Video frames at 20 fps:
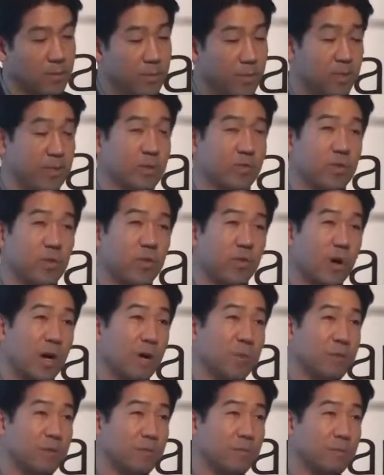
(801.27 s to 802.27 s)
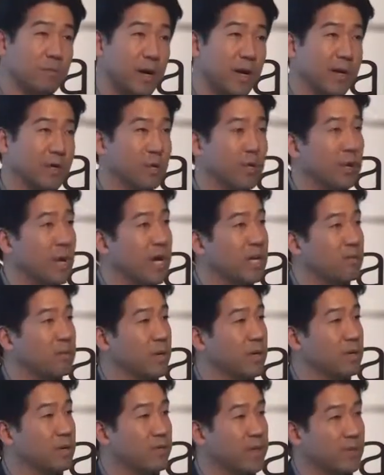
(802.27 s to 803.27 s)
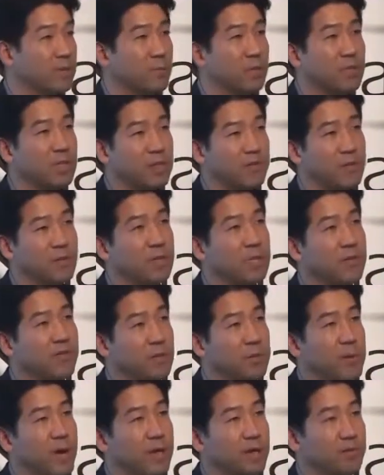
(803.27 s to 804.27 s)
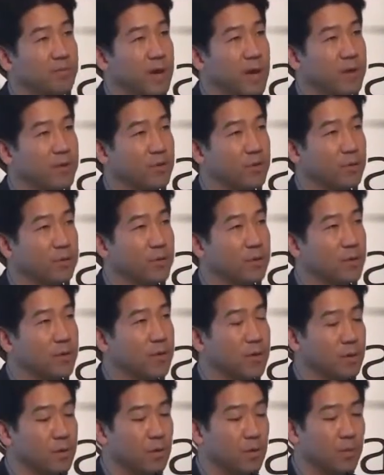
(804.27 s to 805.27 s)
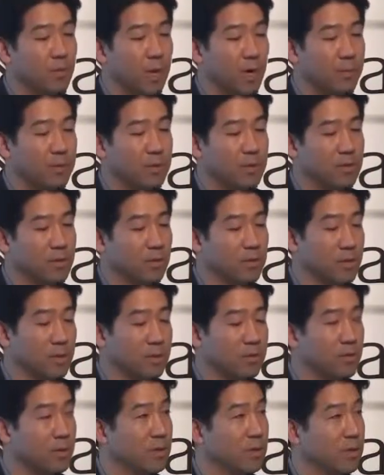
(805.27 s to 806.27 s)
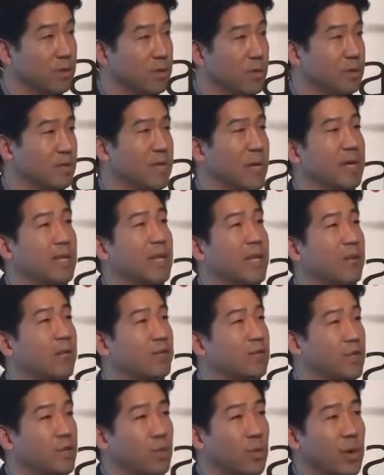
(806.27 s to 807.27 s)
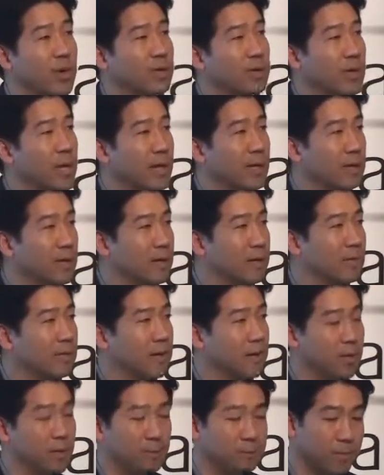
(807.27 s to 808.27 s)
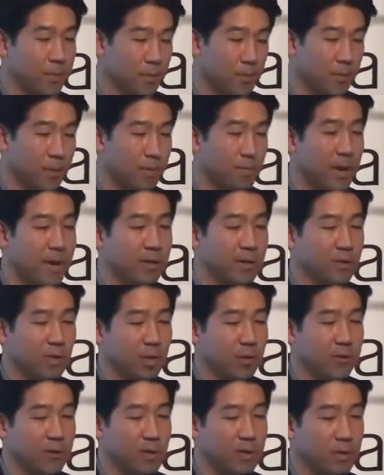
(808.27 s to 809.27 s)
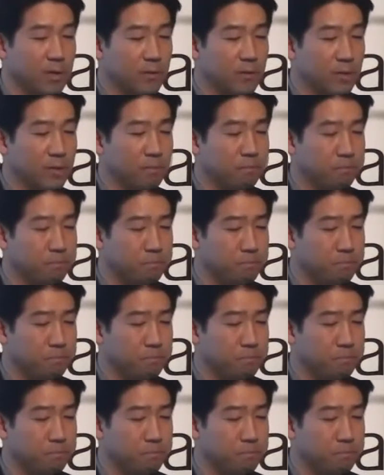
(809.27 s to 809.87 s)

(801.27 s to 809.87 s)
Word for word: Business requirements might include aspects of that specific TV manufacturer's requirements such as, does it adhere to UX guidelines that are mandatory for that TV?